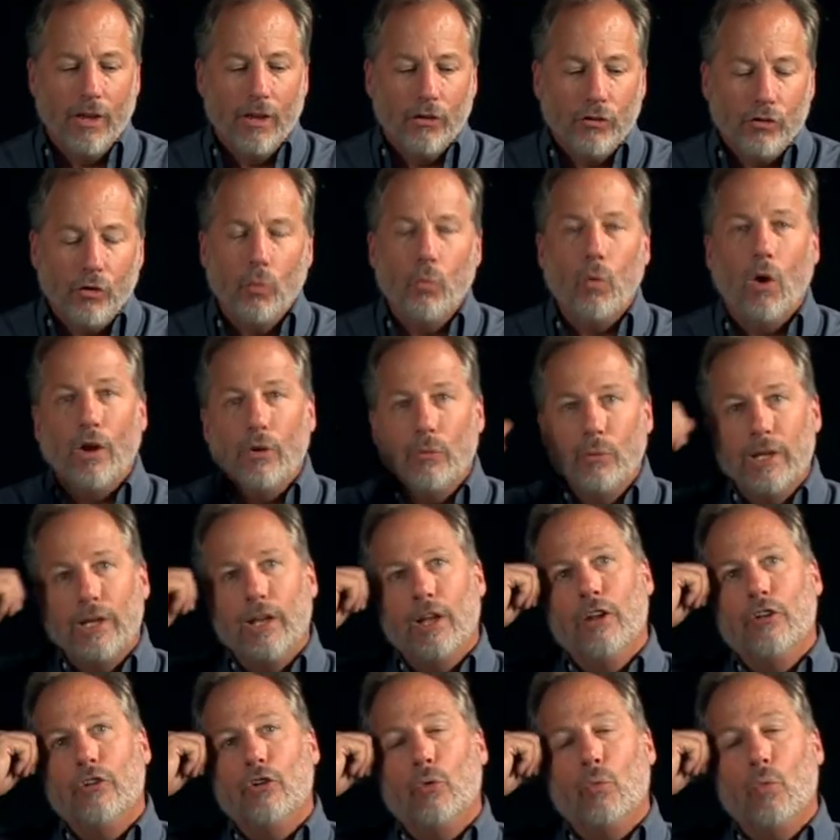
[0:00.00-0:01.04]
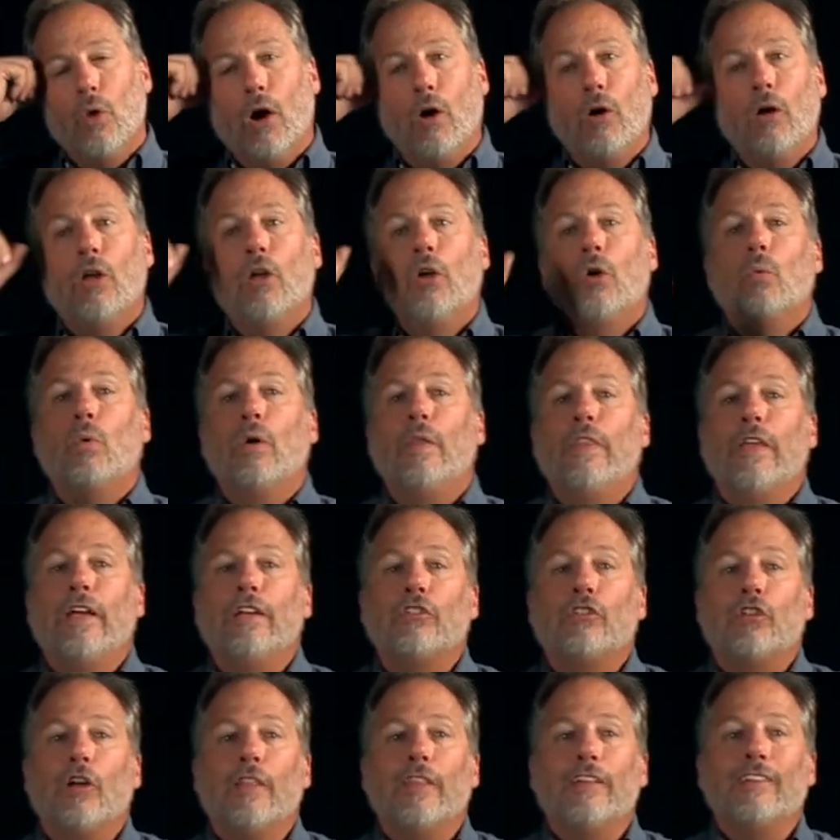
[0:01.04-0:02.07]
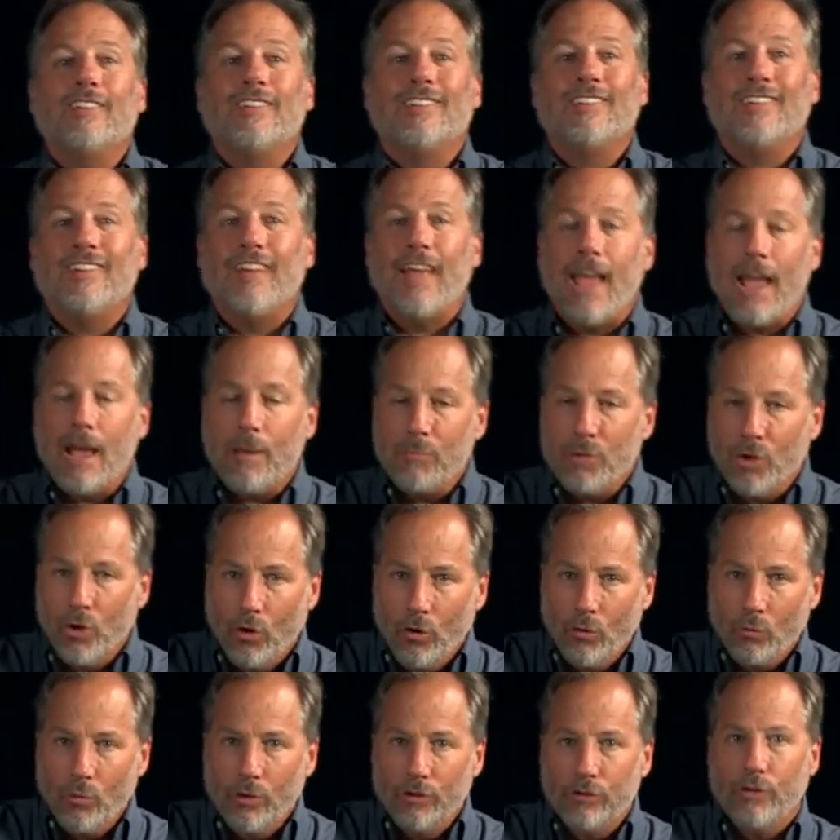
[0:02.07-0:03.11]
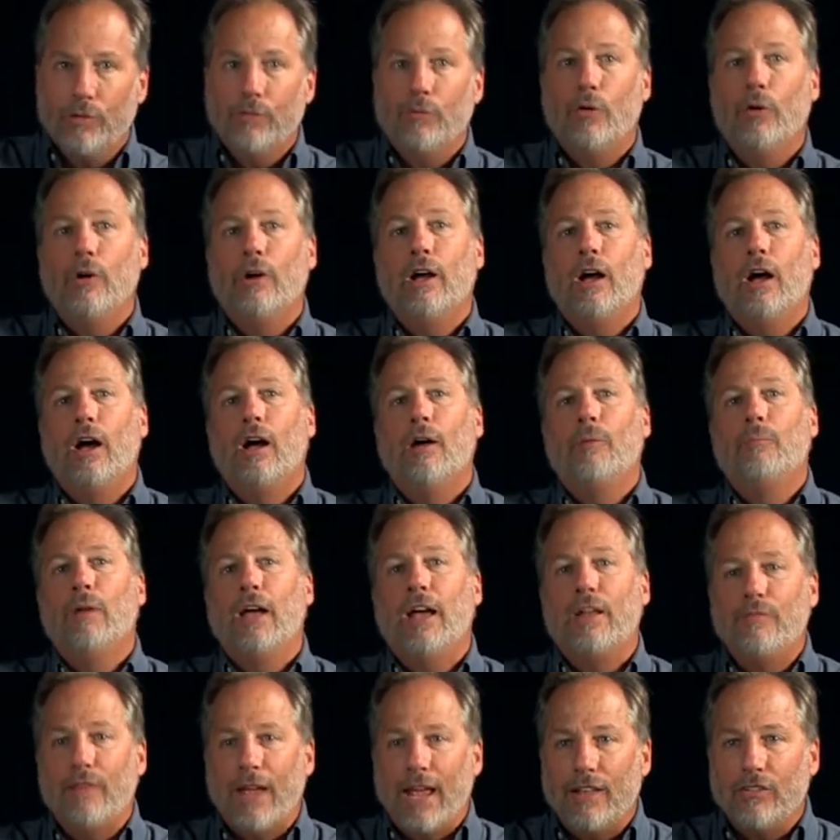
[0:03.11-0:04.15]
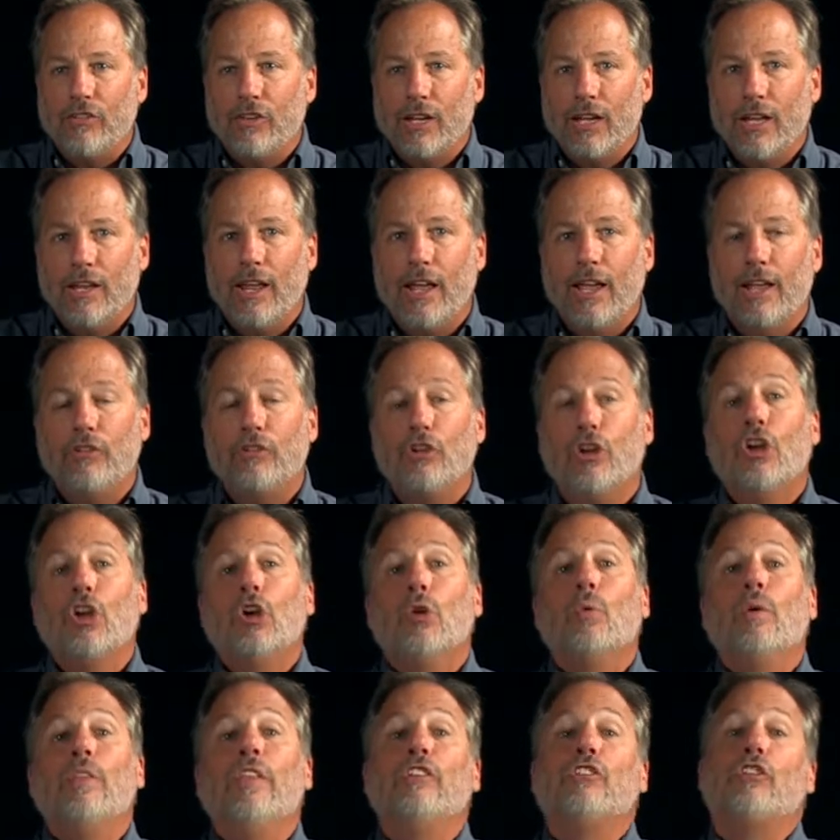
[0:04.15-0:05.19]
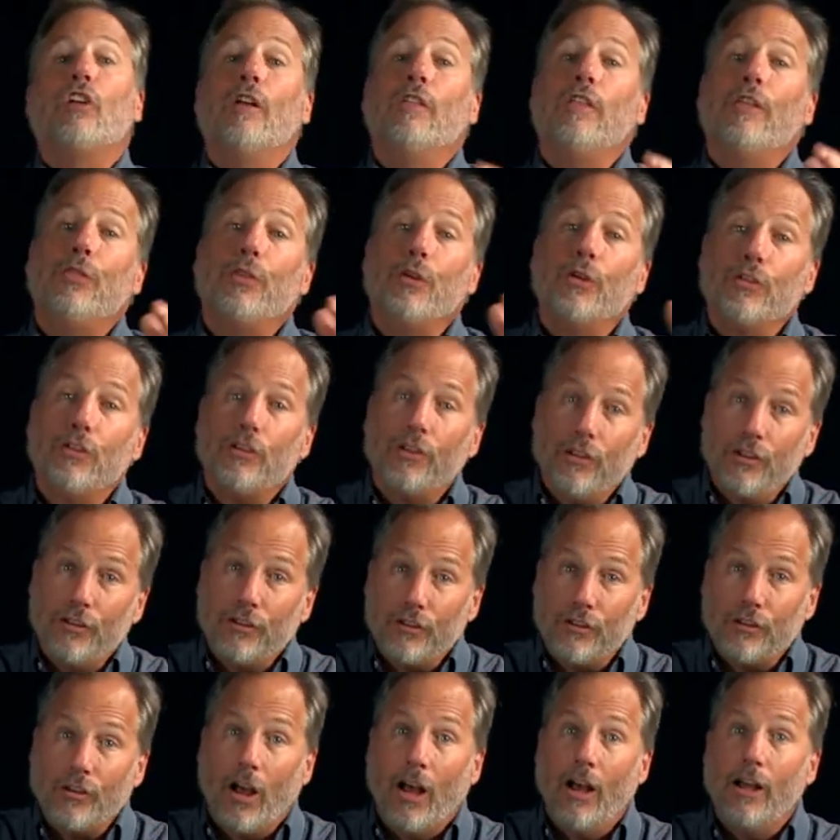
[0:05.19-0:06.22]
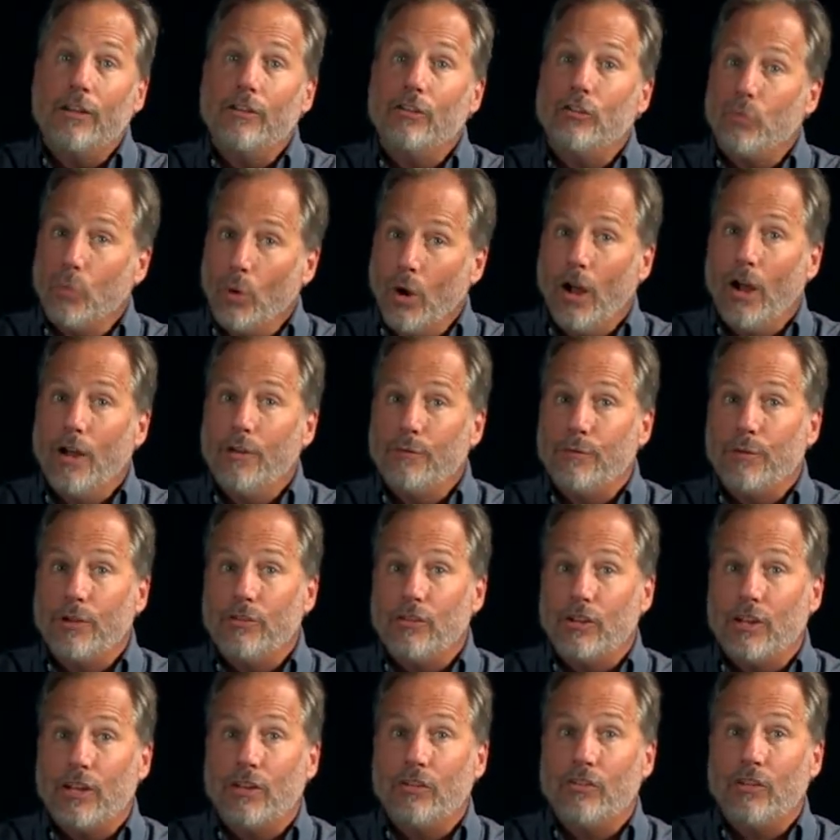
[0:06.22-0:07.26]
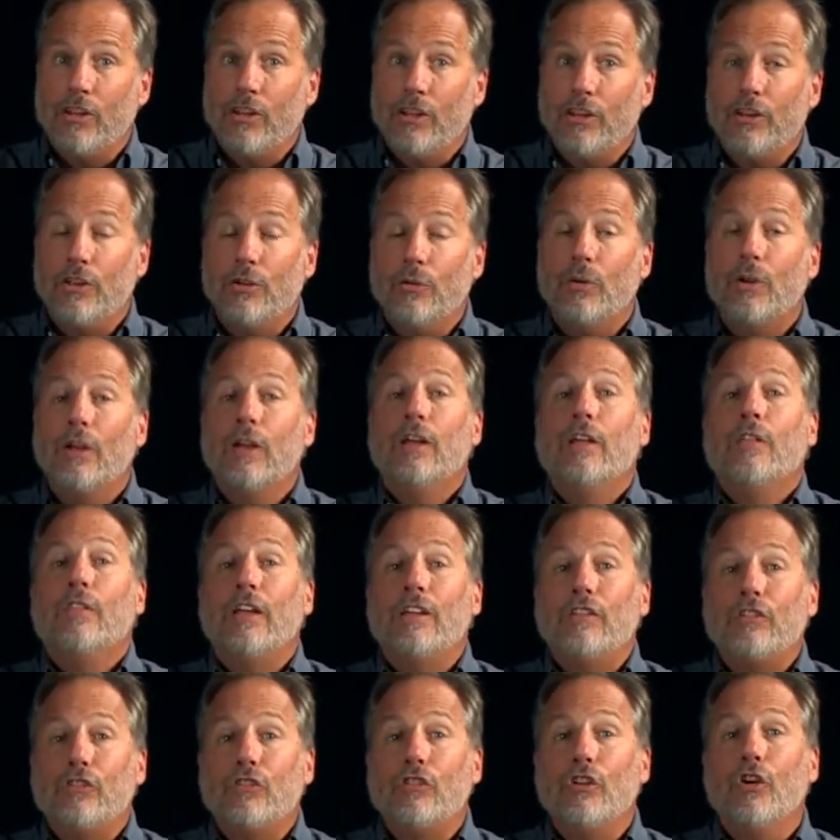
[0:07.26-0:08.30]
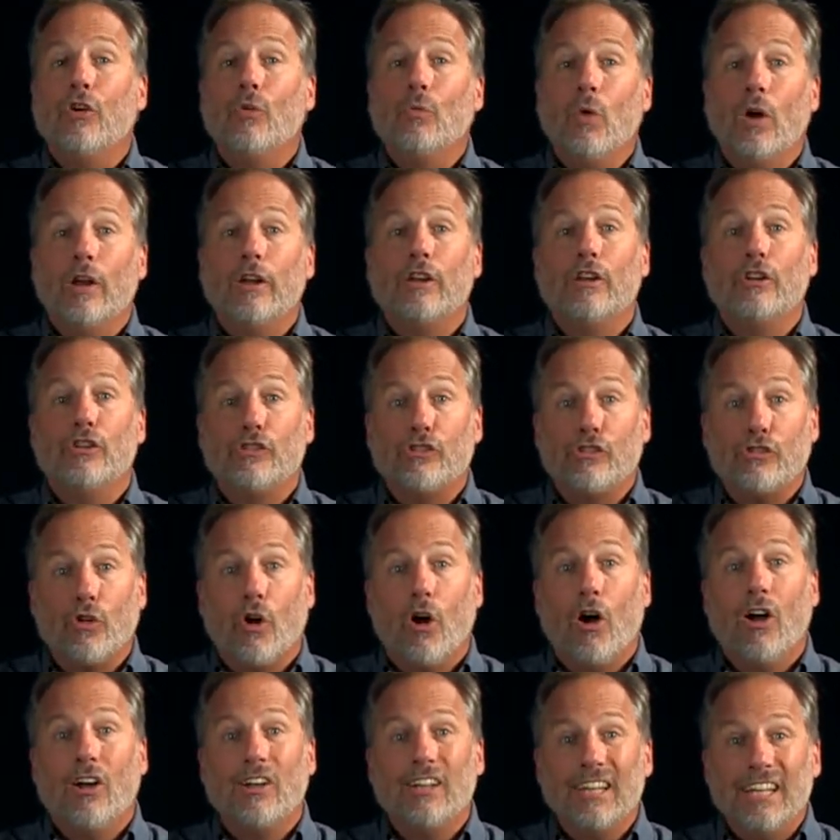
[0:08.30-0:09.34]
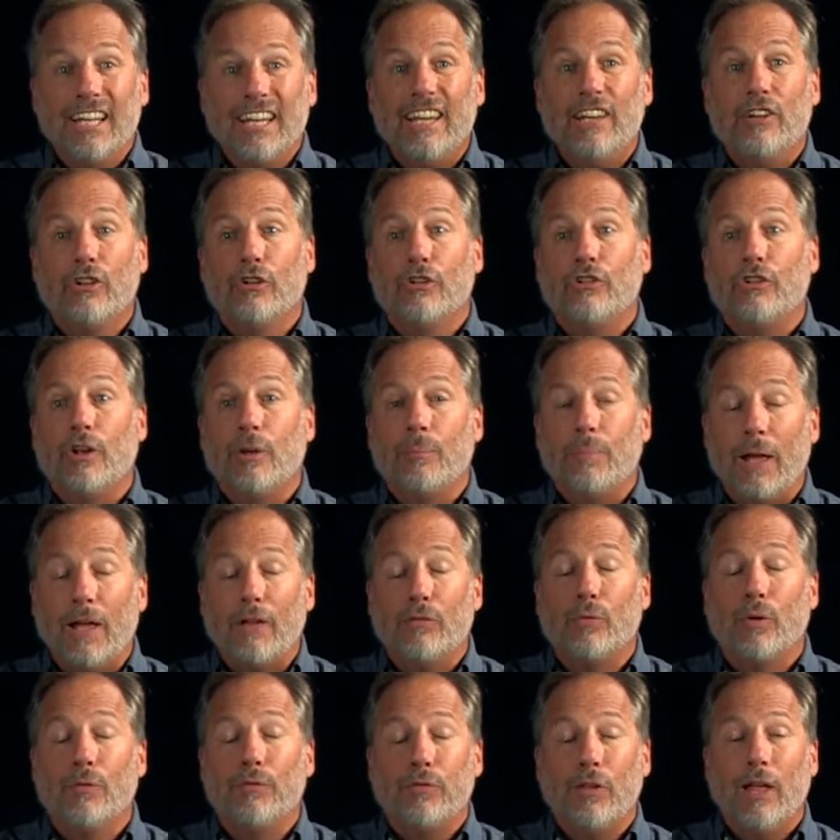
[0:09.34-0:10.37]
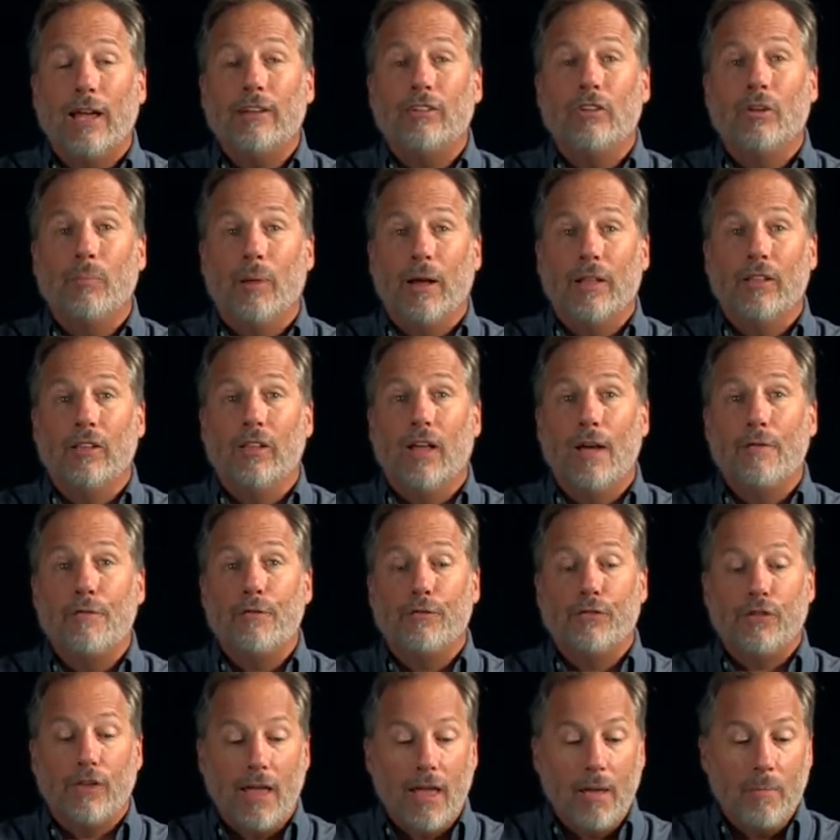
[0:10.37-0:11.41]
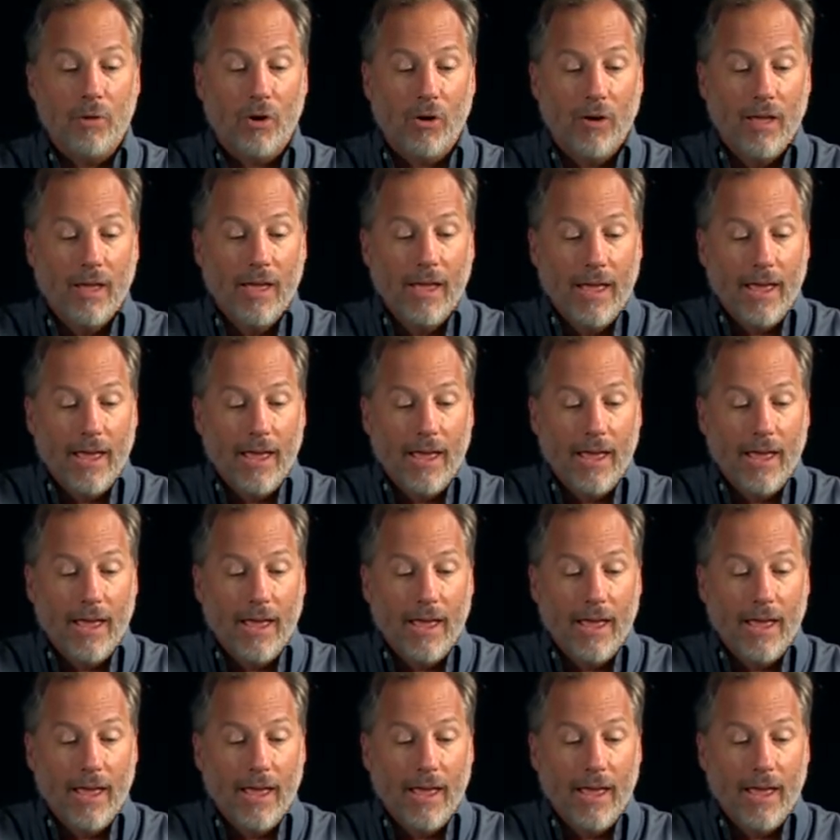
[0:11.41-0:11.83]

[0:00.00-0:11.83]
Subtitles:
So what are we going to do? Well, when they saw that Samuel was advancing in age, when they saw that his sons were unfit to continue, they still wanted a strong leadership as reflected by the life of Samuel,